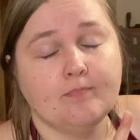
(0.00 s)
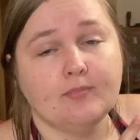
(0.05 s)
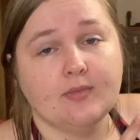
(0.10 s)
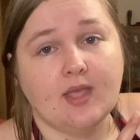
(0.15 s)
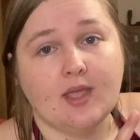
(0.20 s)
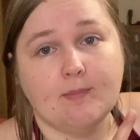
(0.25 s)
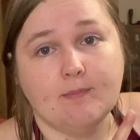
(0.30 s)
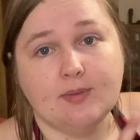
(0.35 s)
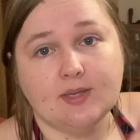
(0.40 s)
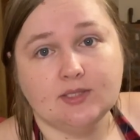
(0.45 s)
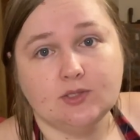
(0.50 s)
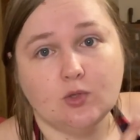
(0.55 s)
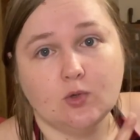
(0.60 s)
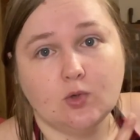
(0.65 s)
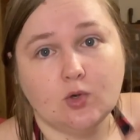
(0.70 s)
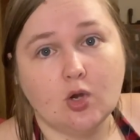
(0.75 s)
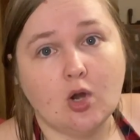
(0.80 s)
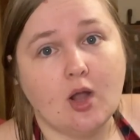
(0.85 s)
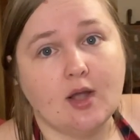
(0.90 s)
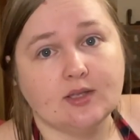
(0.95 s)
a Bissell
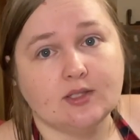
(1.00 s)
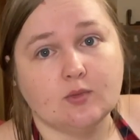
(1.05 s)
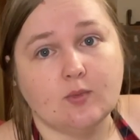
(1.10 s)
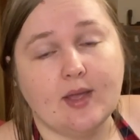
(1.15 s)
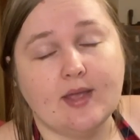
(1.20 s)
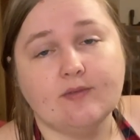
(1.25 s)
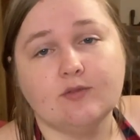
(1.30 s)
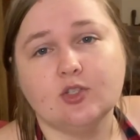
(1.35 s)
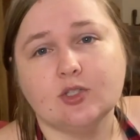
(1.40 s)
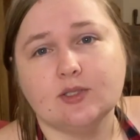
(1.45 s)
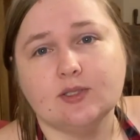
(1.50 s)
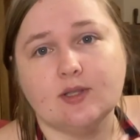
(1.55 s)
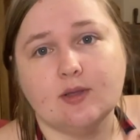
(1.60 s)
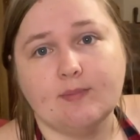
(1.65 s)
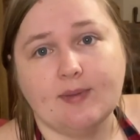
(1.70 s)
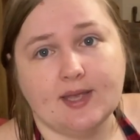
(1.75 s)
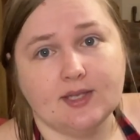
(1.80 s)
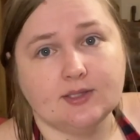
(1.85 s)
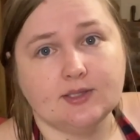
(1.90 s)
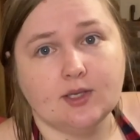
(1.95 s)
Crosswave, just the
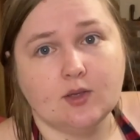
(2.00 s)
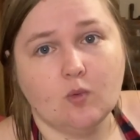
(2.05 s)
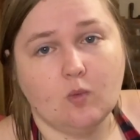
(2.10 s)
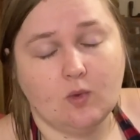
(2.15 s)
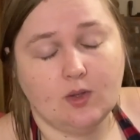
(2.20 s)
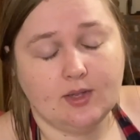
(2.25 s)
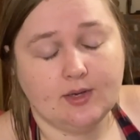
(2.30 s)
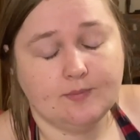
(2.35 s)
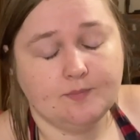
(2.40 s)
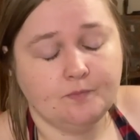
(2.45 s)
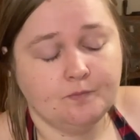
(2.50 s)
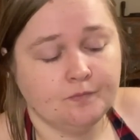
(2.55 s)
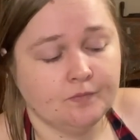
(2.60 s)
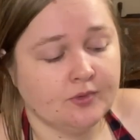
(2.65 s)
basic one,